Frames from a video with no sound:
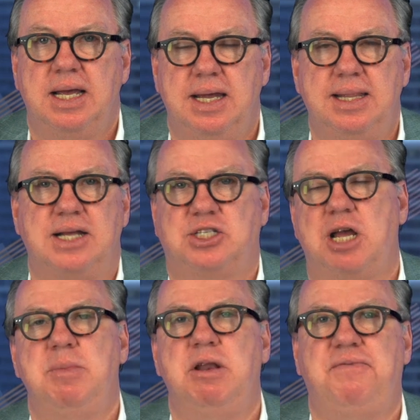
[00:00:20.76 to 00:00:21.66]
In that
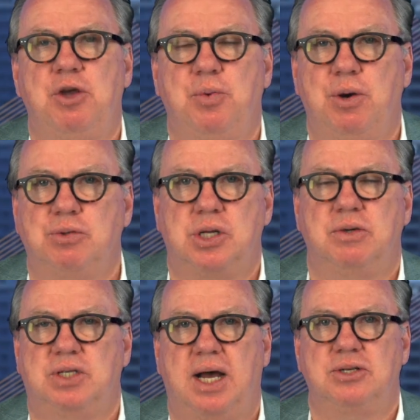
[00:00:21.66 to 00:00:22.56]
same interview, we
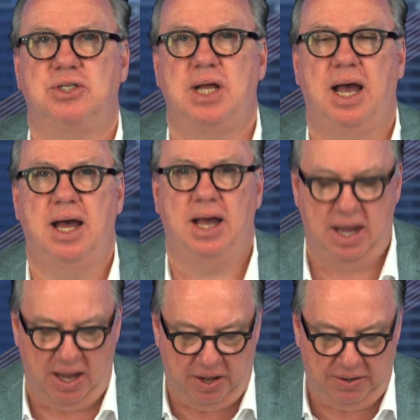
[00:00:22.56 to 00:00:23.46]
also touched
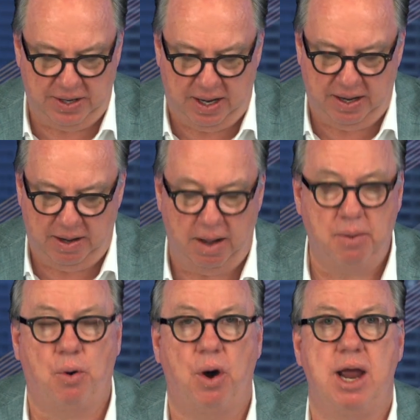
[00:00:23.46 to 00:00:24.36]
on
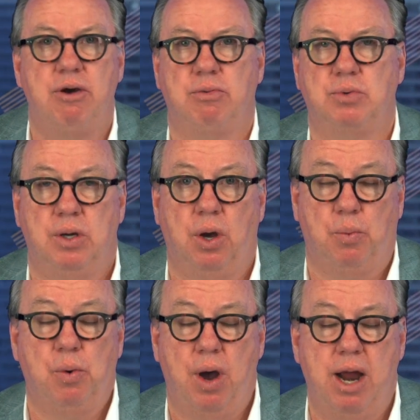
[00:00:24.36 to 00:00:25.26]
what
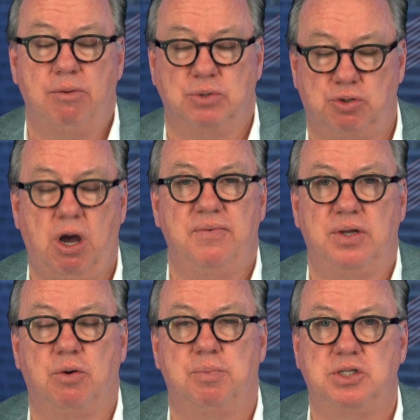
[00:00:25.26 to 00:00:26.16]
area was
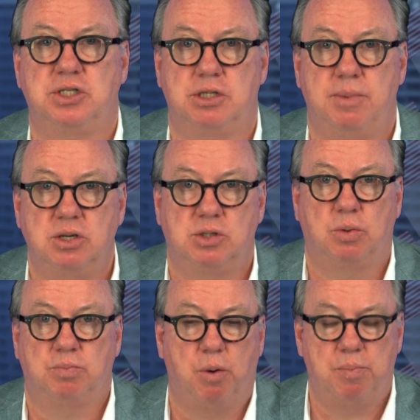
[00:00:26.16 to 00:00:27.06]
driving your business the most,
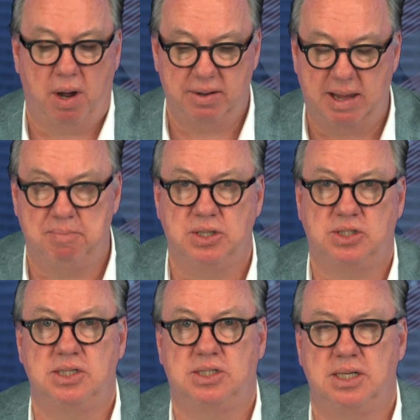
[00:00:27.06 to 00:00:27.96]
what part of that
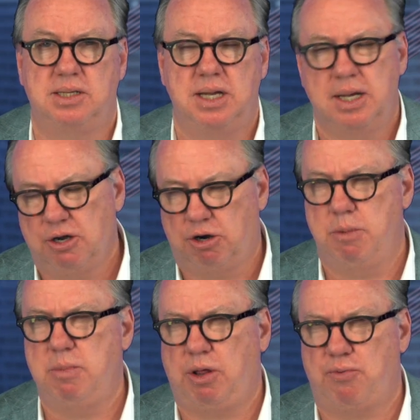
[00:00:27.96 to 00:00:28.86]
business. And
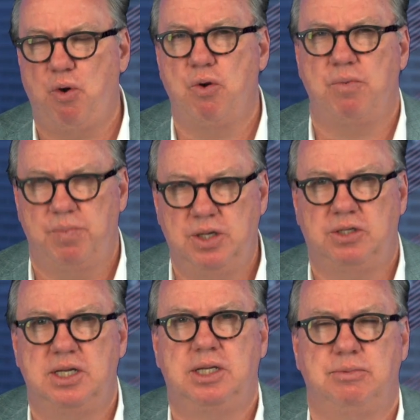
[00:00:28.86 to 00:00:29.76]
correct me if I'm wrong, you
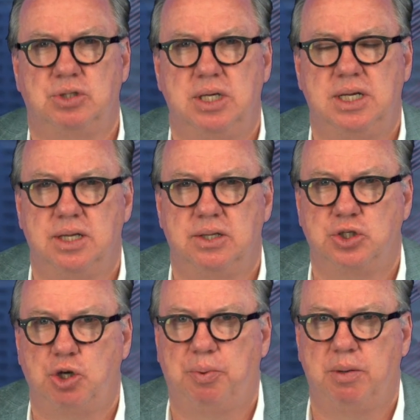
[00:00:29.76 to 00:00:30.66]
said it was
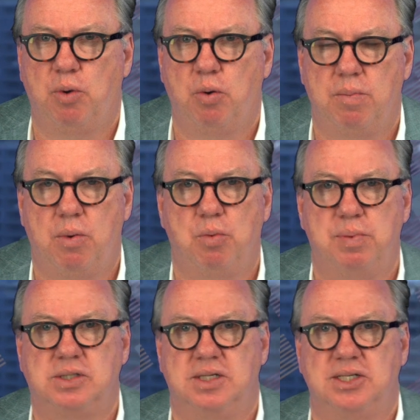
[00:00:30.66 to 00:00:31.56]
the shopping mall
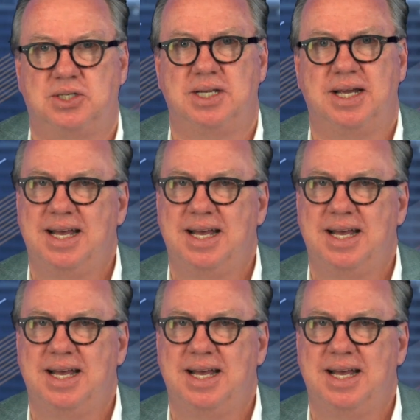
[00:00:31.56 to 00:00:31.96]
business.